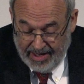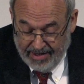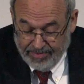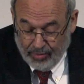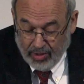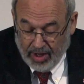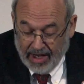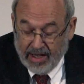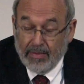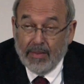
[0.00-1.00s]
is more
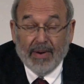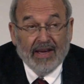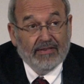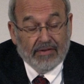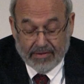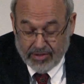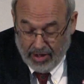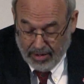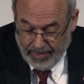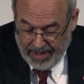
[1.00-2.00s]
likely to be based on
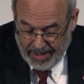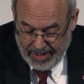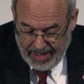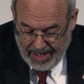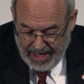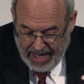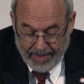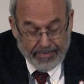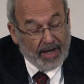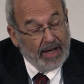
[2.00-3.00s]
dogma
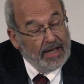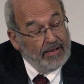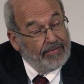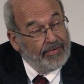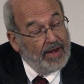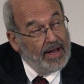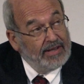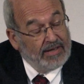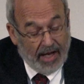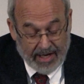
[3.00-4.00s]
and belief, and
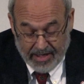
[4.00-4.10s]
is